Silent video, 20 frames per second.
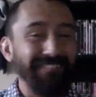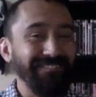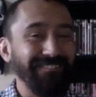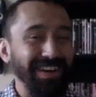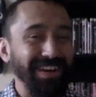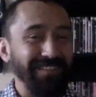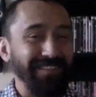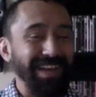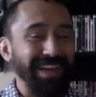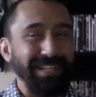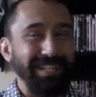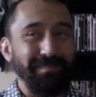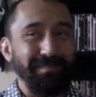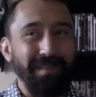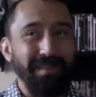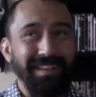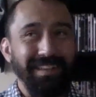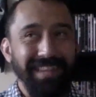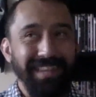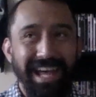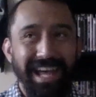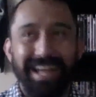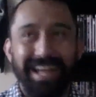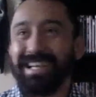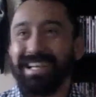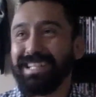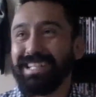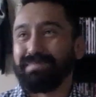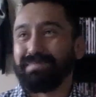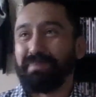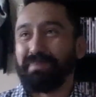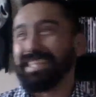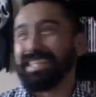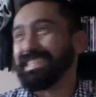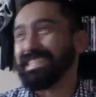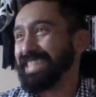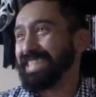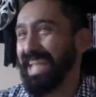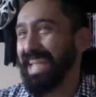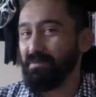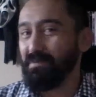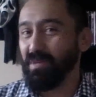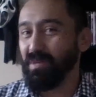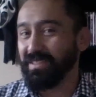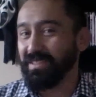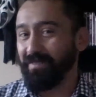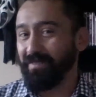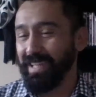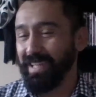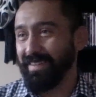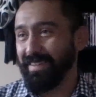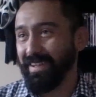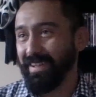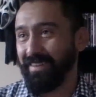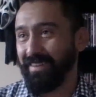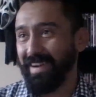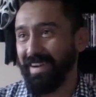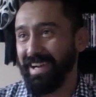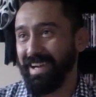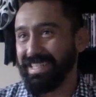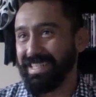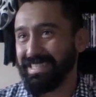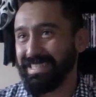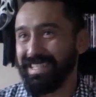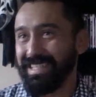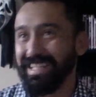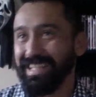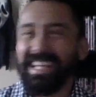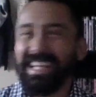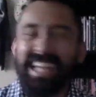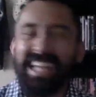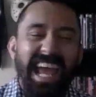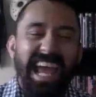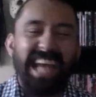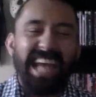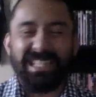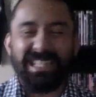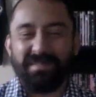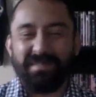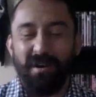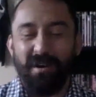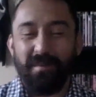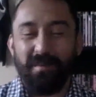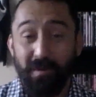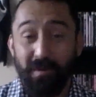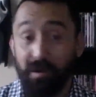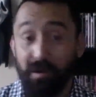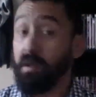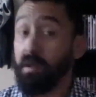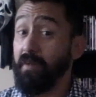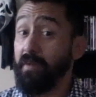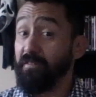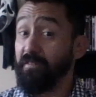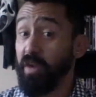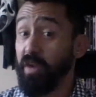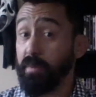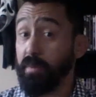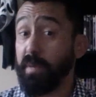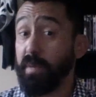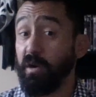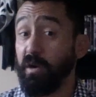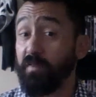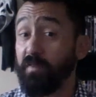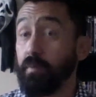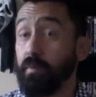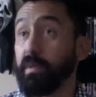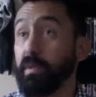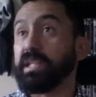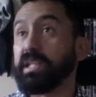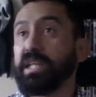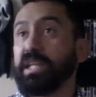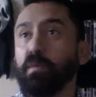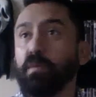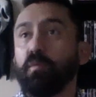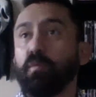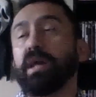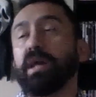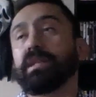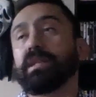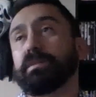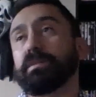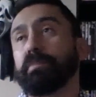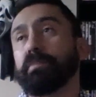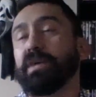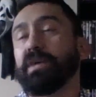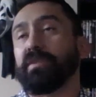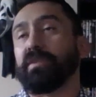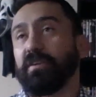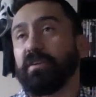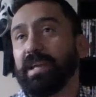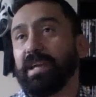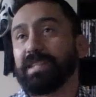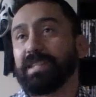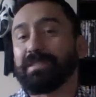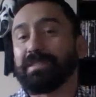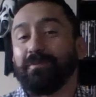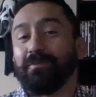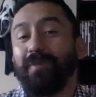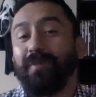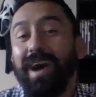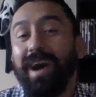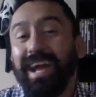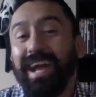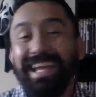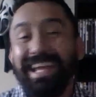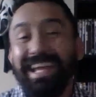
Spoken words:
Fun fact about that, Spacey's name wasn't really on the credits. He had a small part, very powerful, but didn't want to be on the credits. Why?